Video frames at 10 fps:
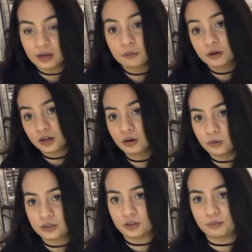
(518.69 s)
Now we're gonna go
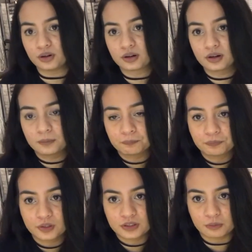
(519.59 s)
into the book.
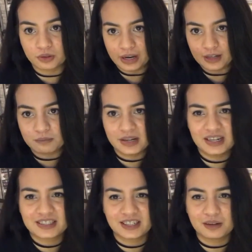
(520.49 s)
So I'm already 8
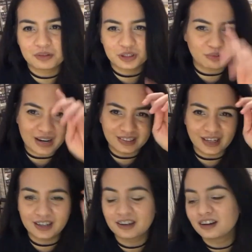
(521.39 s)
minutes in. I'm just
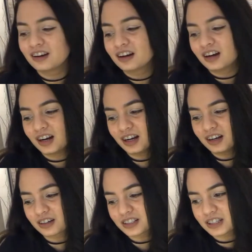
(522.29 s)
ranting
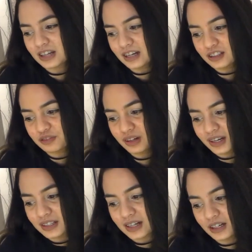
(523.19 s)
because I just feel
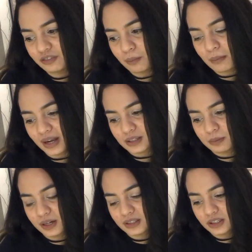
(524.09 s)
like it's kind of a mess,
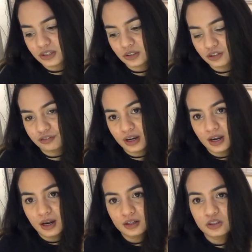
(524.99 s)
because they just sort of
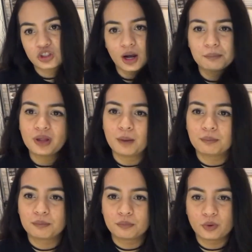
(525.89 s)
chopped up
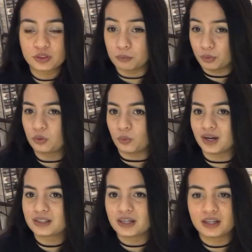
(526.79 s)
what the book
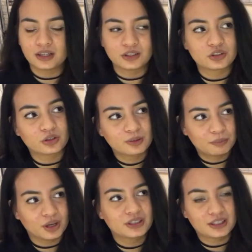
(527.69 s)
was, and then they just took the
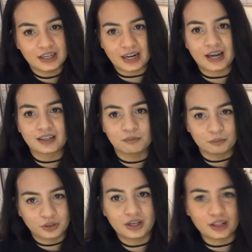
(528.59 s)
parts that they liked and
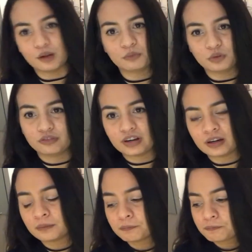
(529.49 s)
put it in the movie.